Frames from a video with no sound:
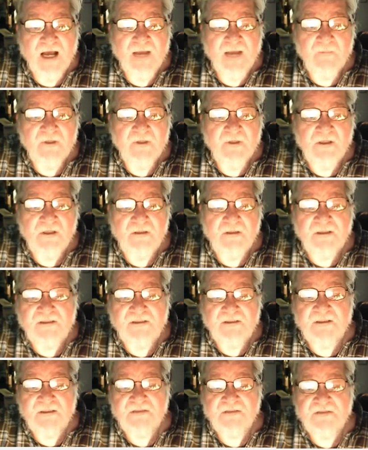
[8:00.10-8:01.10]
going to click
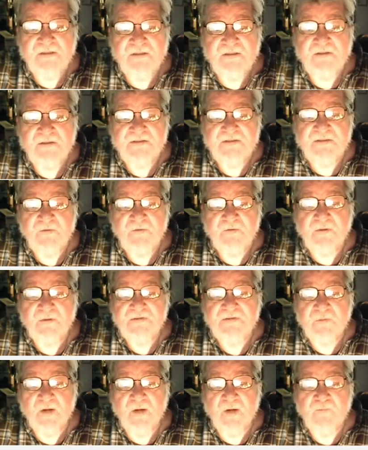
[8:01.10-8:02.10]
this and see which,
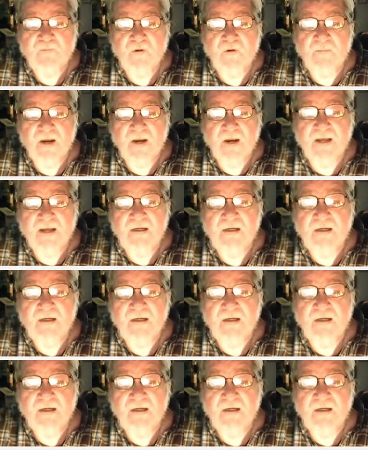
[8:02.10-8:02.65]
when I put my